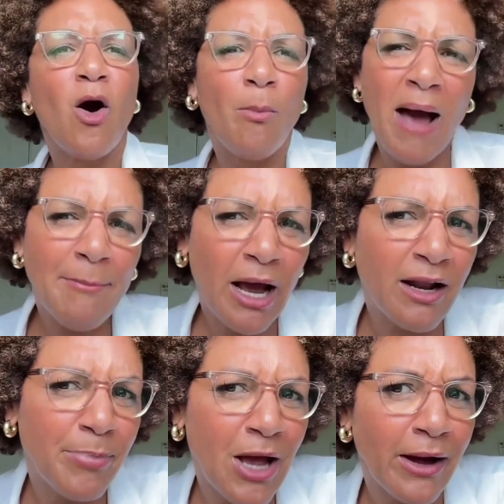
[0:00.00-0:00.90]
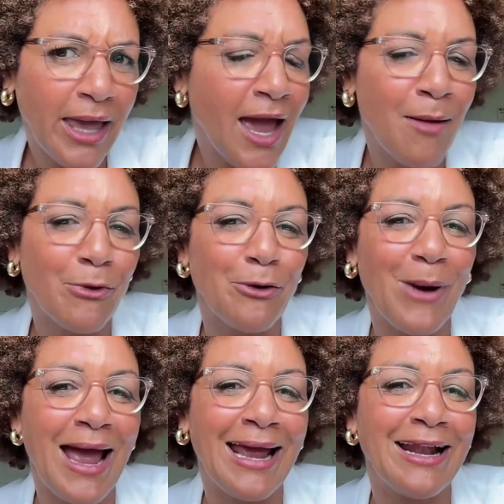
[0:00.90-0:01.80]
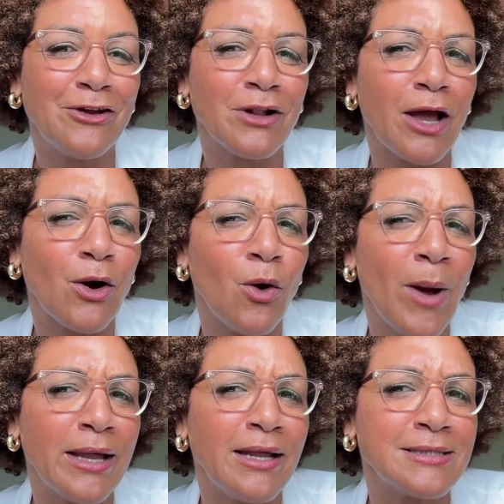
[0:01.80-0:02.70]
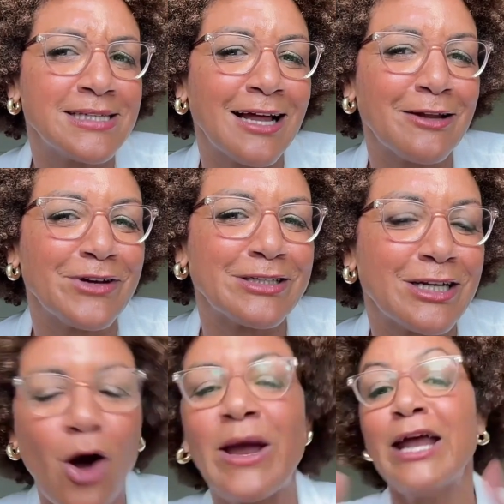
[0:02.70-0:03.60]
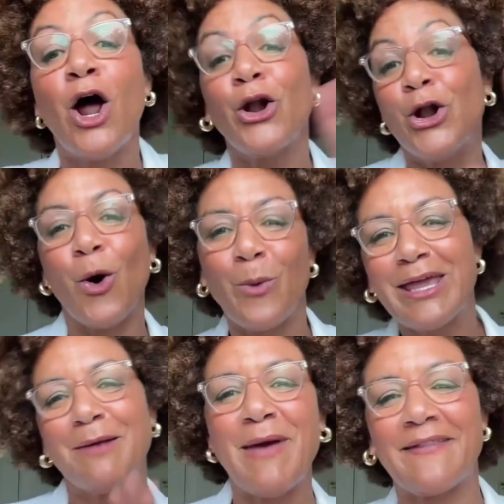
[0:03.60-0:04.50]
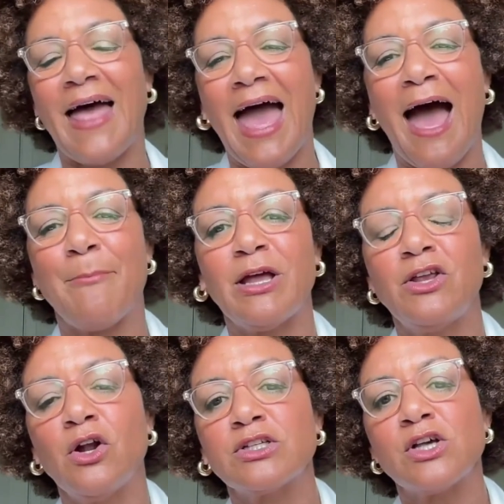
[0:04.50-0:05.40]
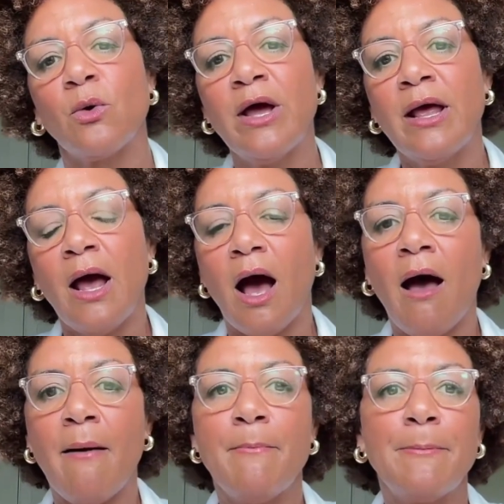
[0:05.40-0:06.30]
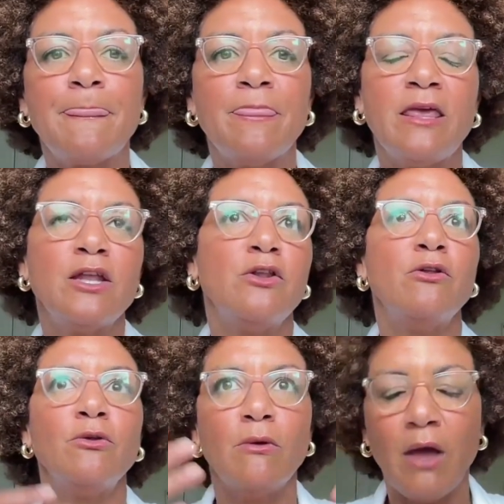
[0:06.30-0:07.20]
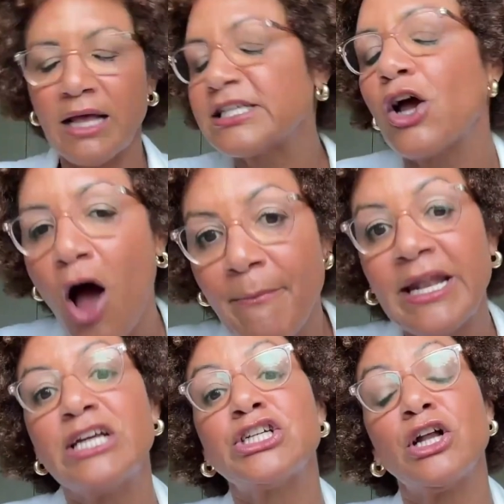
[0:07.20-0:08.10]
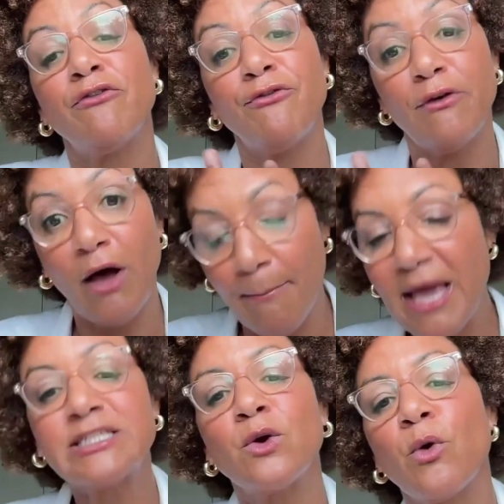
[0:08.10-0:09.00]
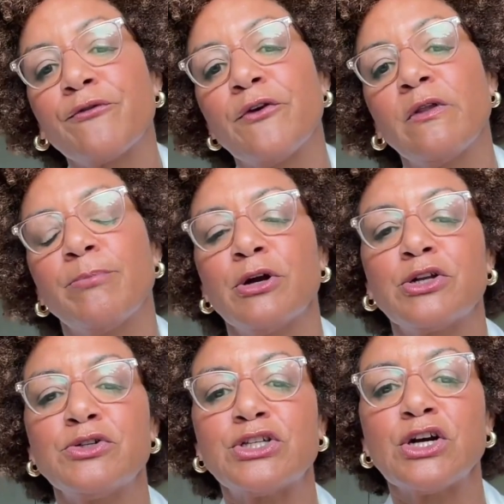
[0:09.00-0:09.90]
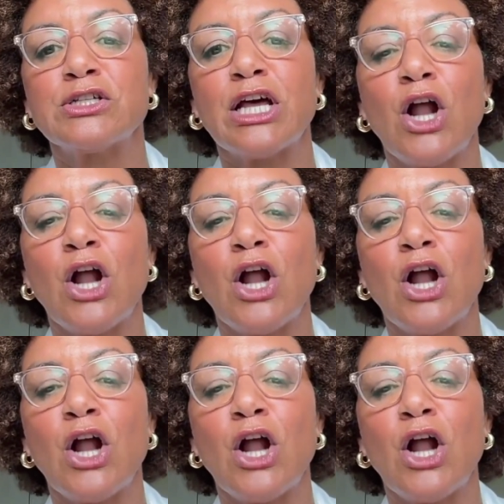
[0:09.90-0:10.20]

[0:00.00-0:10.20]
oh, I'm not going to be on camera, right? You're like, oh, wait, it's television. Okay, no, no, no. We can make that happen. So um, it's a combination of amazing work from the producers